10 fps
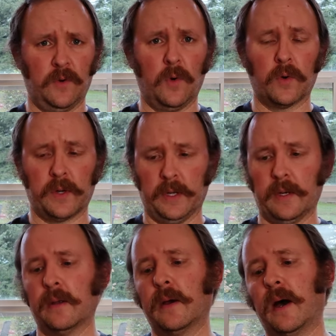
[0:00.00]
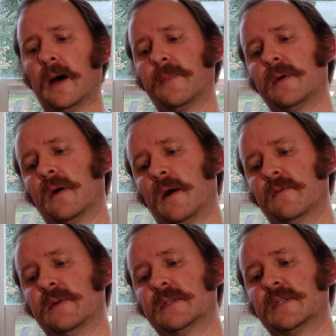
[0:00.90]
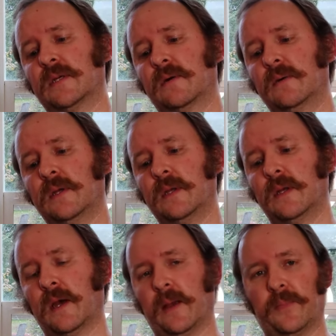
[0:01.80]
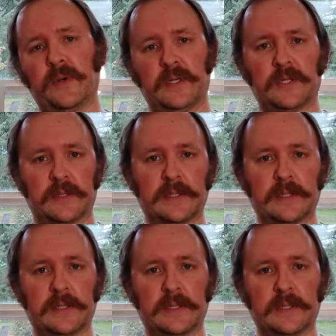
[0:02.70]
Oregon hop harvest. So I'm pretty sure